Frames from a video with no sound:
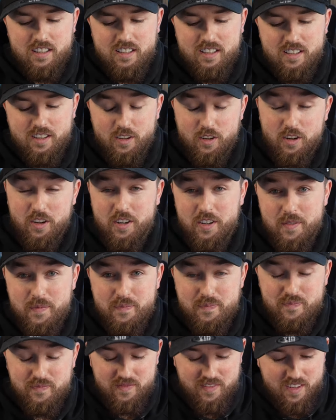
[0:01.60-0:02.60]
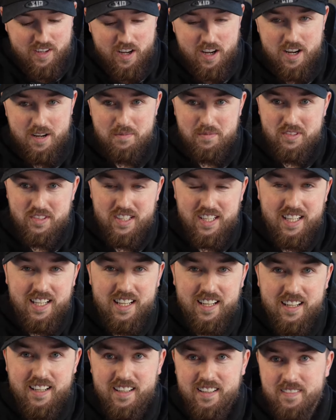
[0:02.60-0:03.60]
Look, I'm
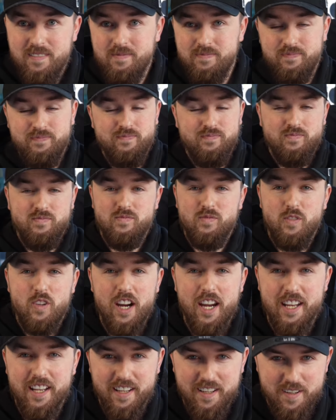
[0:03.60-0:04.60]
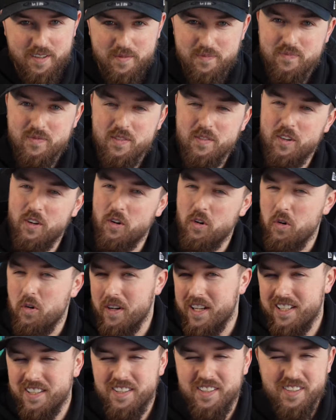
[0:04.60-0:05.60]
sitting in here right now
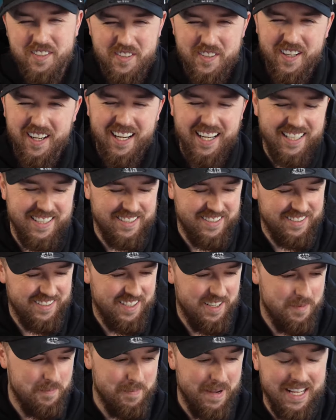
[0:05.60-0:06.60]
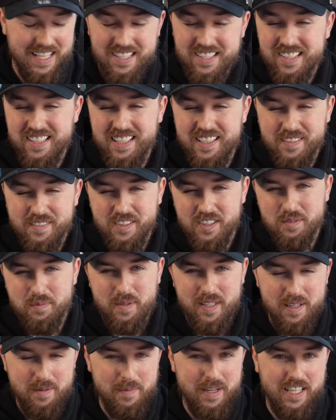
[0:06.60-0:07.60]
recording to you guys. Man City have just
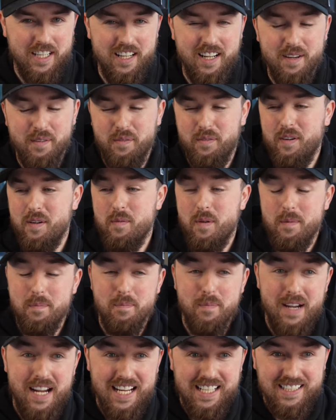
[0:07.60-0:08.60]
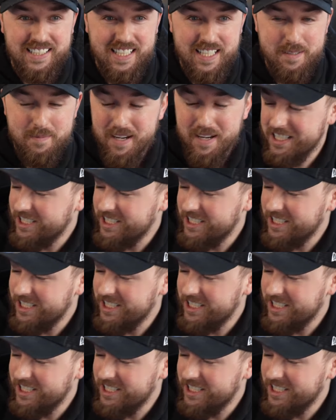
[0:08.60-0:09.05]
beaten Man United 3 1. My team,